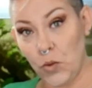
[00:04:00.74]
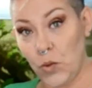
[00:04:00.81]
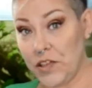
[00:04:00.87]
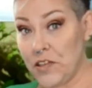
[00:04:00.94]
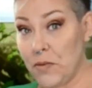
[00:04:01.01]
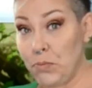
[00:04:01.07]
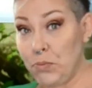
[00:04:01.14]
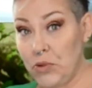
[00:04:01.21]

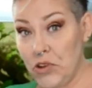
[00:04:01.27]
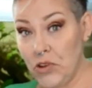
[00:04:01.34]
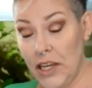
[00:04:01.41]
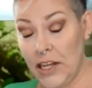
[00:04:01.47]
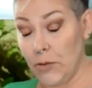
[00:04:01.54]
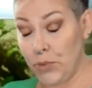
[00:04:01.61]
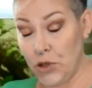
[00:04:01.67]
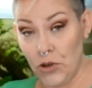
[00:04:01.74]
with some
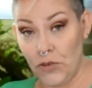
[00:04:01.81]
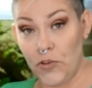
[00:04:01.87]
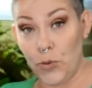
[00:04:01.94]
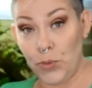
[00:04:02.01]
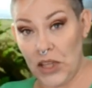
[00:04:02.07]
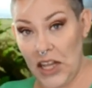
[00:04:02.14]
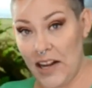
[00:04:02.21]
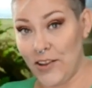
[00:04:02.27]
in a beautiful
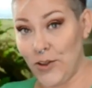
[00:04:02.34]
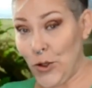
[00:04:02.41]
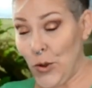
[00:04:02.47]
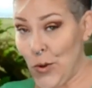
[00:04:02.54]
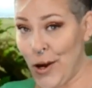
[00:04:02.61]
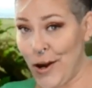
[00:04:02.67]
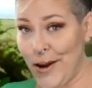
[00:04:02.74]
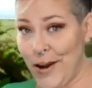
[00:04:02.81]
planted
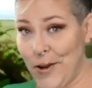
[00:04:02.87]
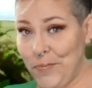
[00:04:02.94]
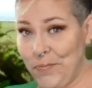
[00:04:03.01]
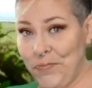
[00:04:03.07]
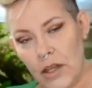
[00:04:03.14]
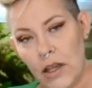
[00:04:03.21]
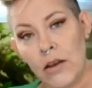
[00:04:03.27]
aquarium.